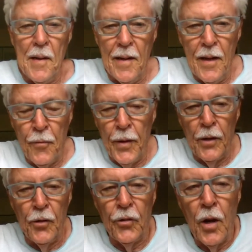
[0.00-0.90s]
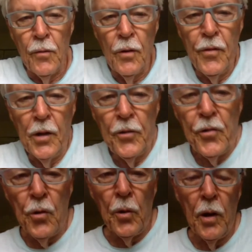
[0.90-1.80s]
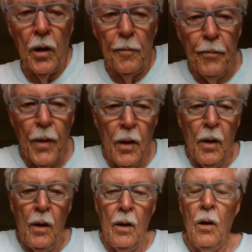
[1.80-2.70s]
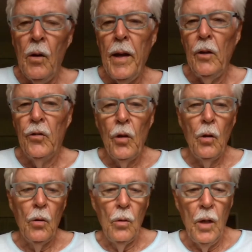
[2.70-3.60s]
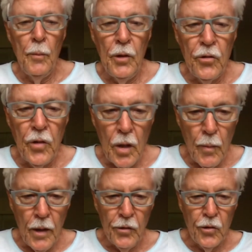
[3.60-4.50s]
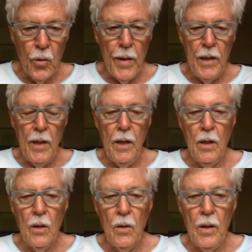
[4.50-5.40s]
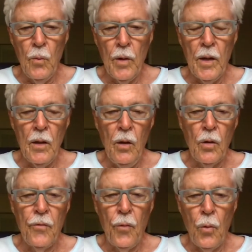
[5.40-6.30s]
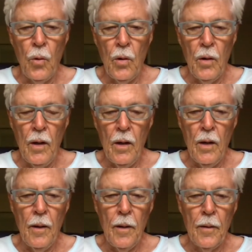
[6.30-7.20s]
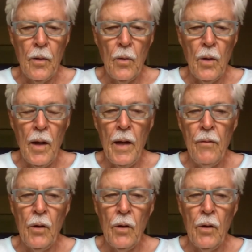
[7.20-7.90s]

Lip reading: if we can discover if they're true or not. Okay, so let me share my screen here, and we're going to look for. I have